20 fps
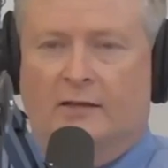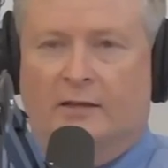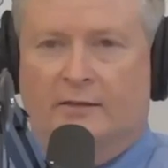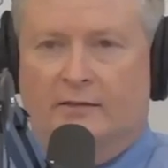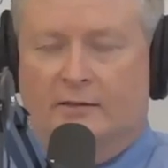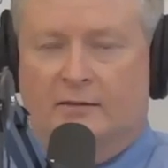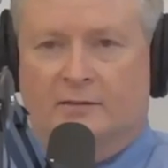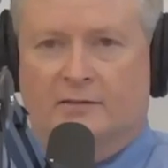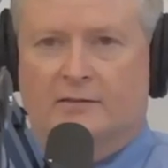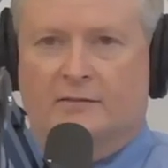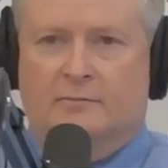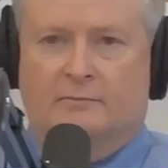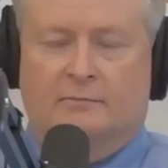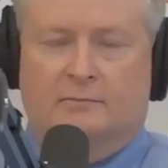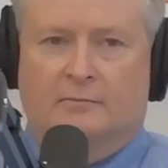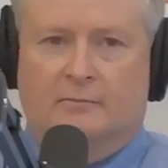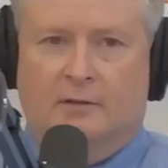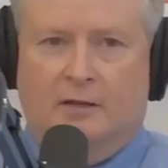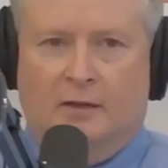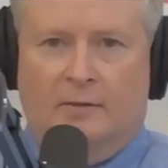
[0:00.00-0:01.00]
There's
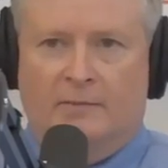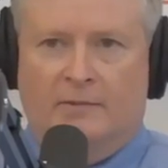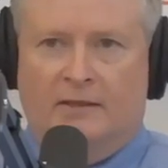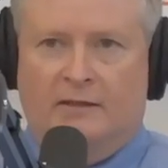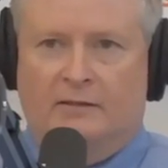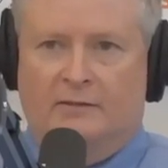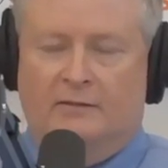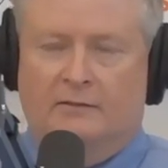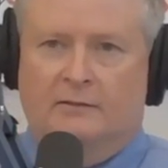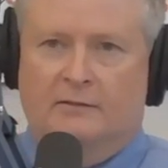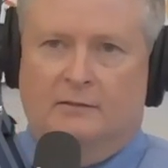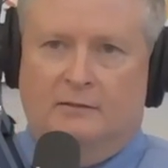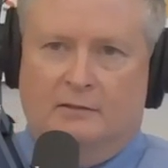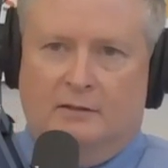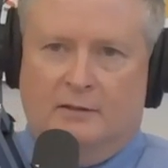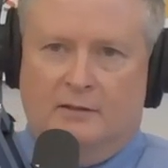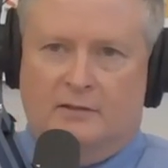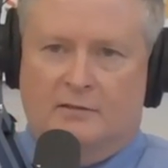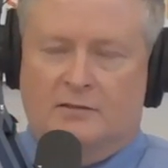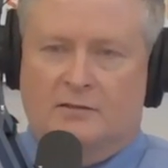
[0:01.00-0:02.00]

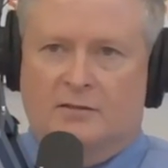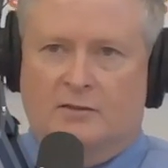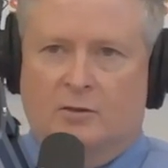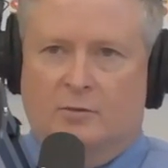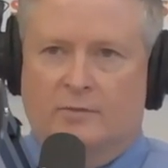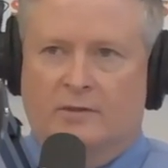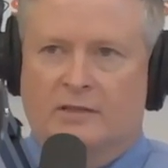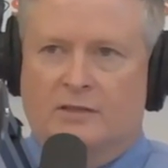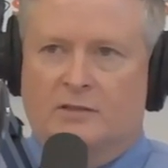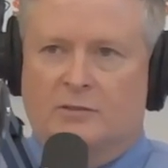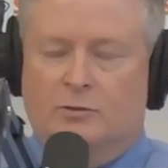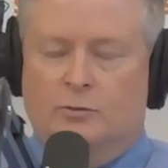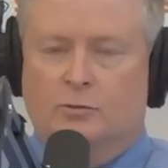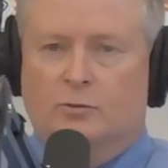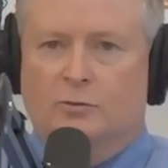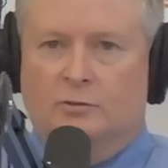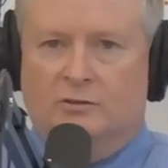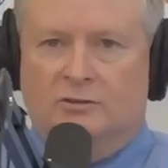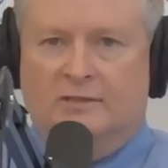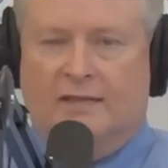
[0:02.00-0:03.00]
so many
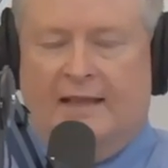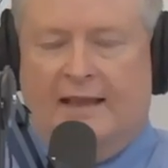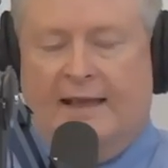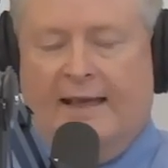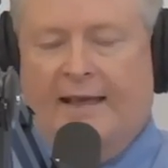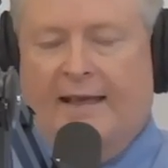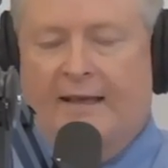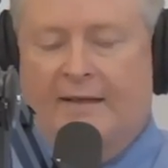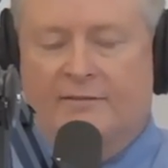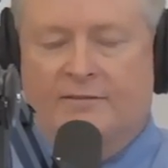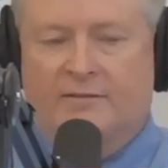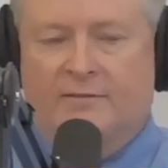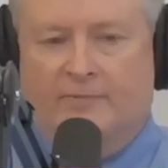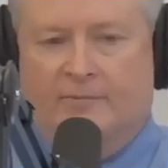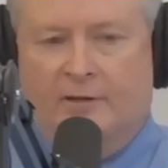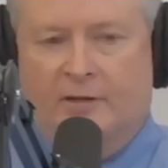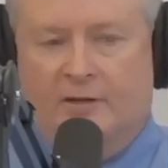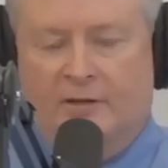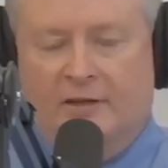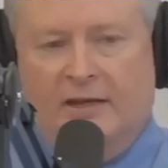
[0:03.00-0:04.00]
schools that have
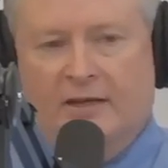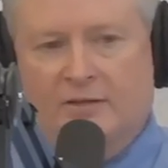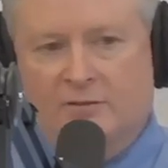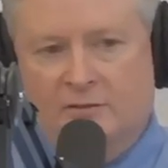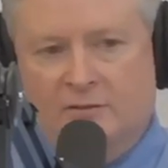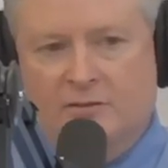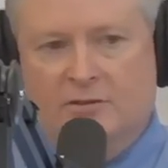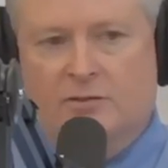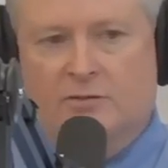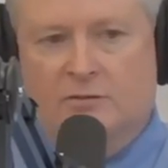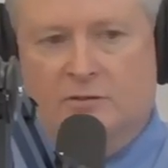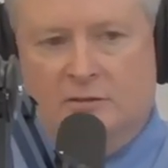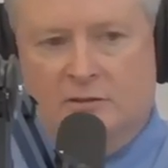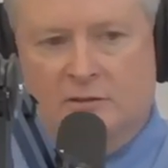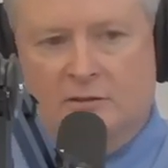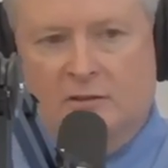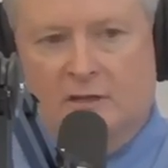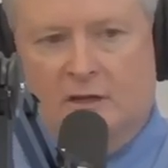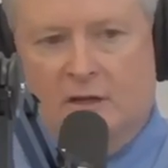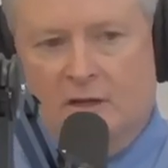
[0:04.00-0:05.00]
international
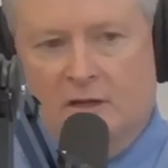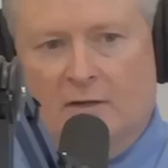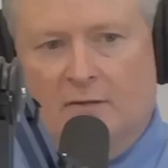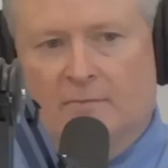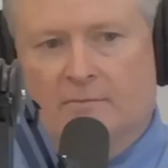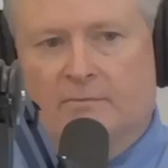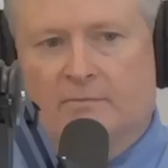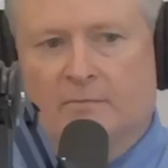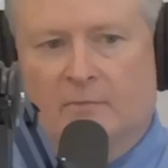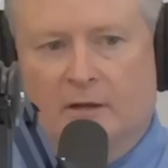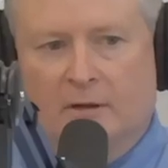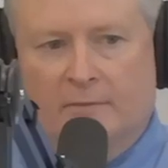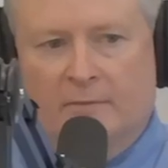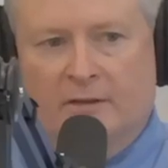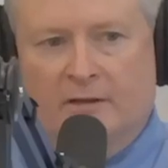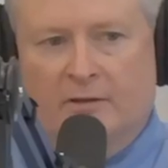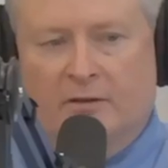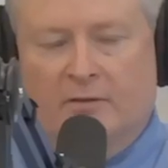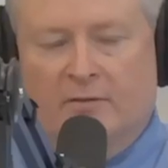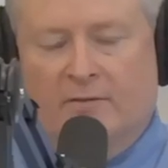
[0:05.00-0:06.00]
students.
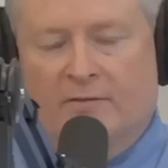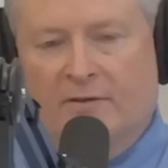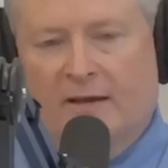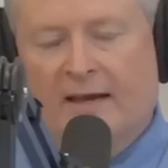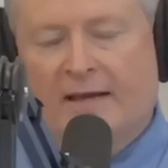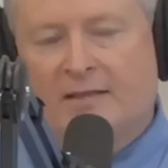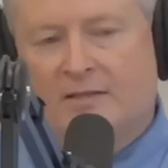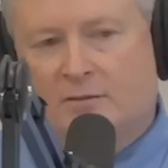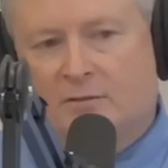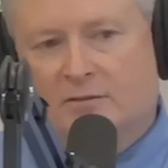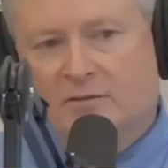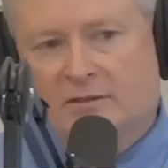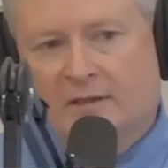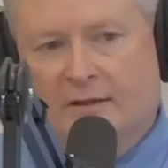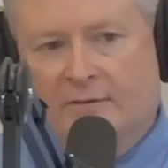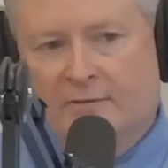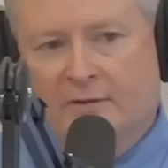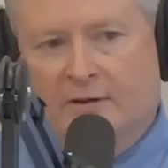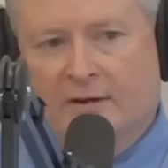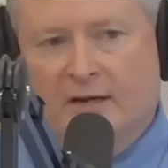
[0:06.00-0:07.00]
You have high schools that
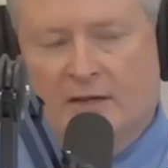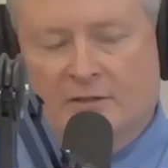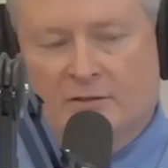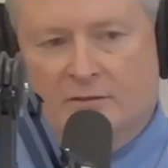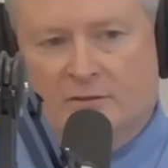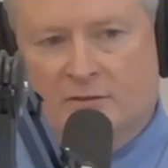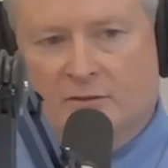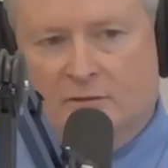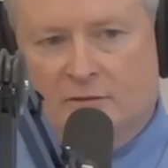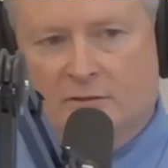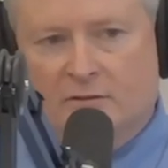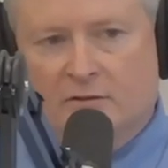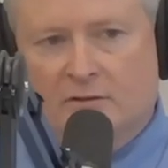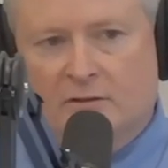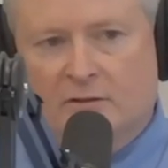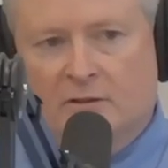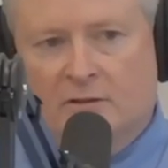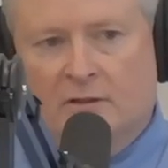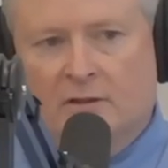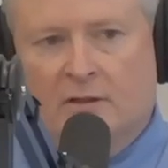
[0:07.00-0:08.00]
have international
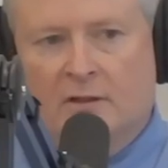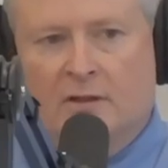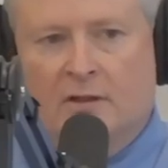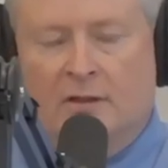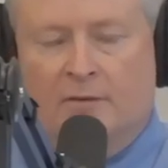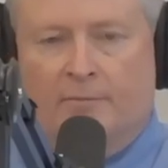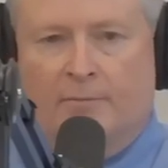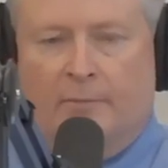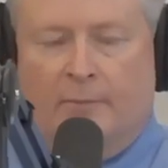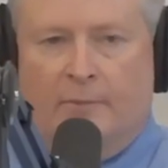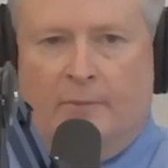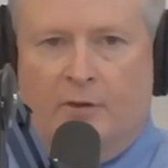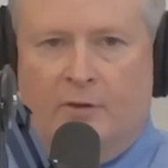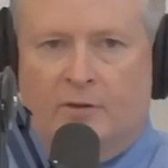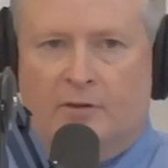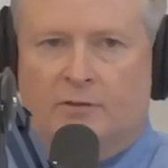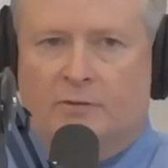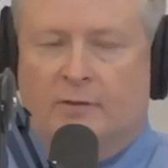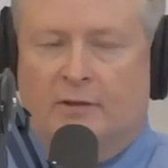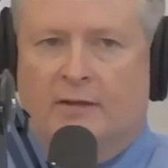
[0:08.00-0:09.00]
students. You
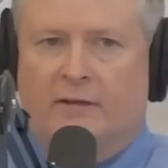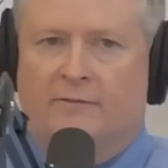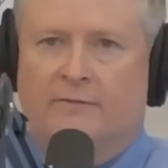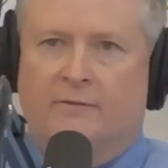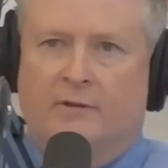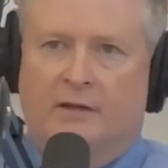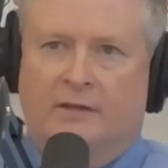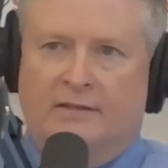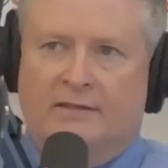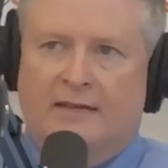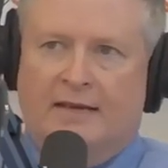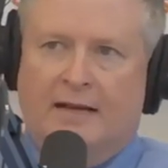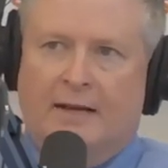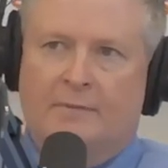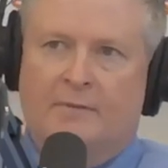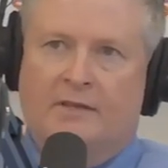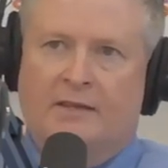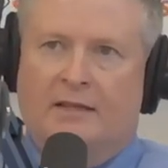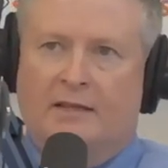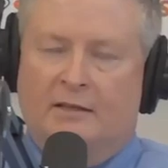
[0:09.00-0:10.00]
also have, on
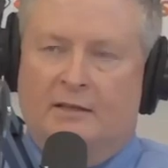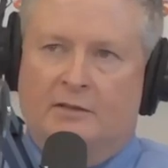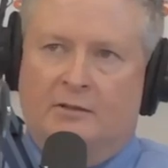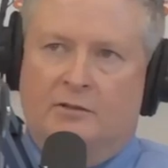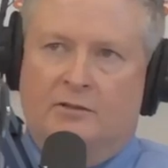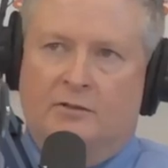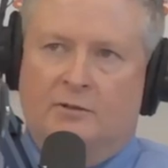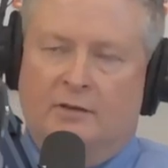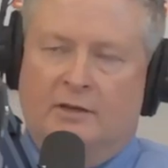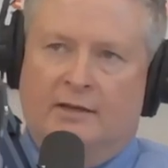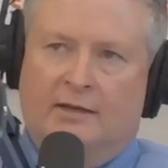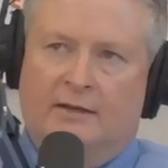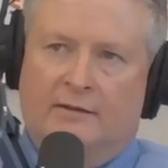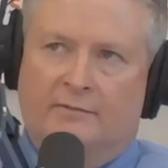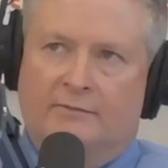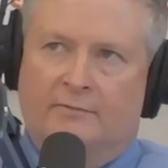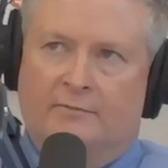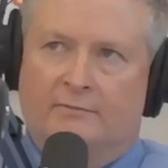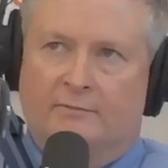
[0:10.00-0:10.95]
top of that, you do have